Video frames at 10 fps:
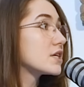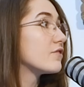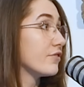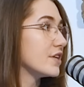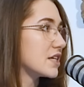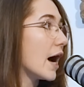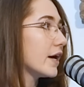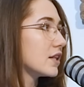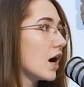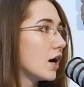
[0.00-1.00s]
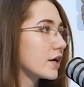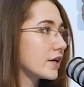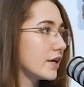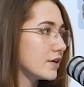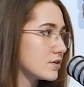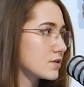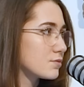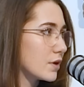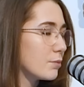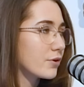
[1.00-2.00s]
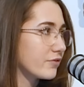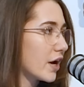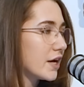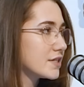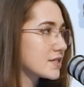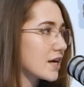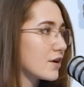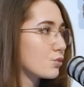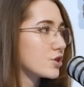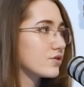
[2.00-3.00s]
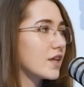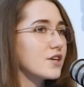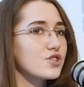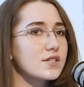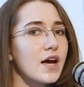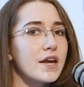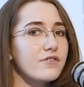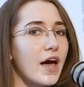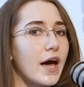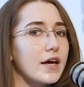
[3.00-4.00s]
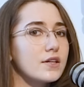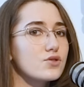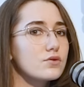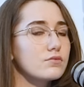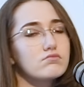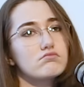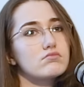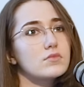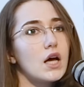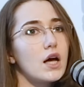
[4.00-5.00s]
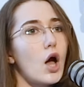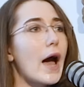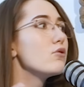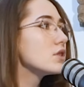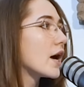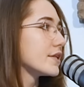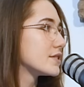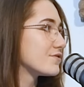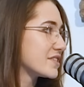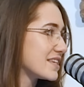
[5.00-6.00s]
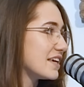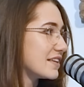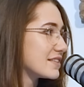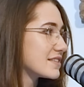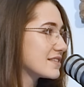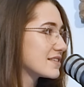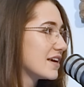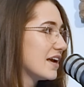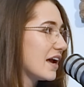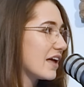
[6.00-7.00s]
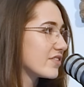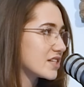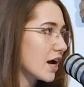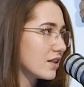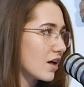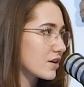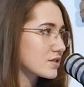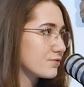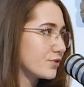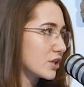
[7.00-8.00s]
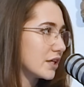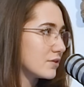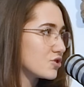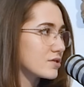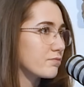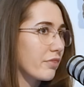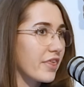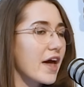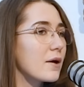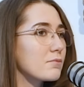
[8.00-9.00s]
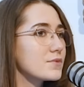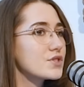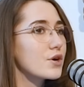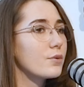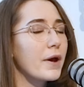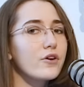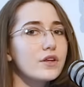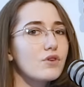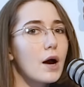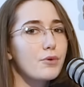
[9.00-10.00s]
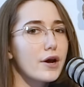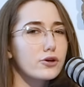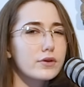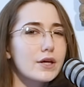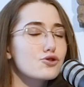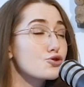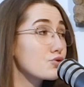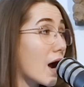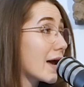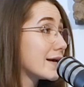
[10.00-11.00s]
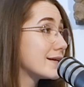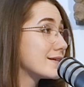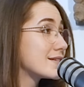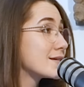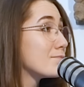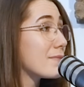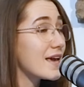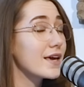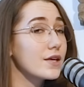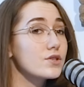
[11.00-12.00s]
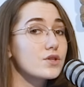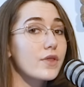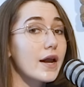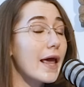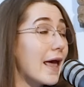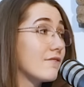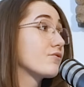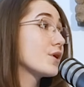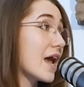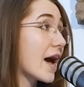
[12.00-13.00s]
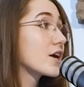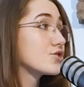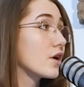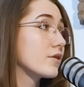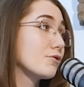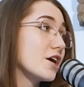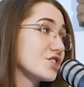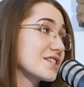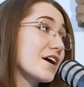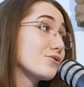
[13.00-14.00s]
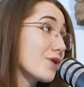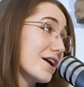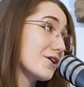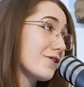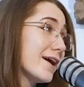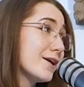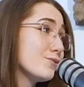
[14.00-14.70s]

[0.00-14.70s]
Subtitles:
of the dialogue is improvised, and they just kind of had outlines of scenes. And the dialogue's fully just them. So apparently Rob Reiner like tried to make it so that every actor on the project had a writing credit,